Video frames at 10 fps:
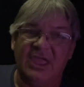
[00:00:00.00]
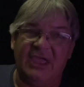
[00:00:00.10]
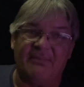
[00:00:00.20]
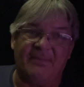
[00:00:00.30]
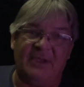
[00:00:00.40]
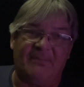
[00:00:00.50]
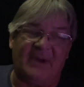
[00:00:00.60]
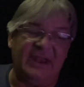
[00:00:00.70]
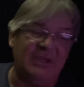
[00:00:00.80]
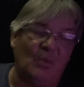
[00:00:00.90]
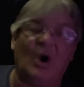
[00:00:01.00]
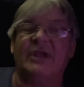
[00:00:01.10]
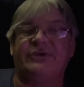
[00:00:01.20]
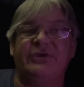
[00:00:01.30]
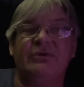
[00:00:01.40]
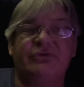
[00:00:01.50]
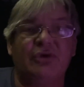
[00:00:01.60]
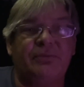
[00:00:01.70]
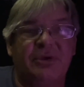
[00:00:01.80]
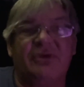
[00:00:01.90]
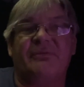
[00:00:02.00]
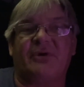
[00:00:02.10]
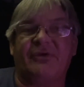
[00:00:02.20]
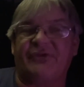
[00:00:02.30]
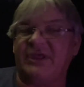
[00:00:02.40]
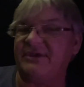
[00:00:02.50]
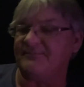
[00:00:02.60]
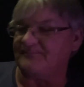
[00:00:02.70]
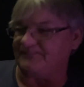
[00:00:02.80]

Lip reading: If I didn't watch YouTube University,